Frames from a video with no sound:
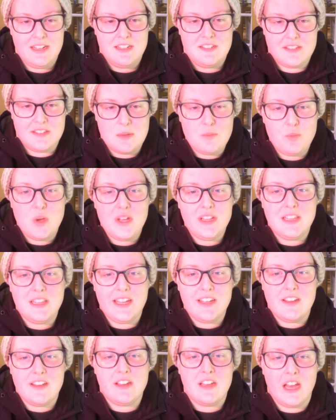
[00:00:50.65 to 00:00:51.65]
somewhat
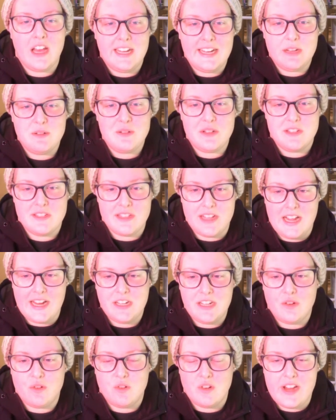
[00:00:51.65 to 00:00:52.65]
like a cutout
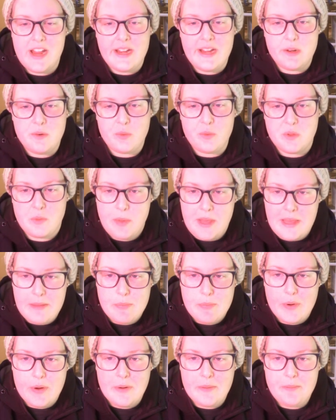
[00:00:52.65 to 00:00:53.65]
design created with
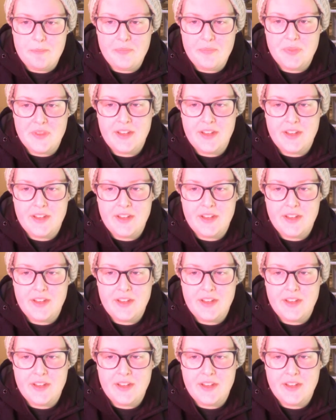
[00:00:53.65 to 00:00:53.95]
paper.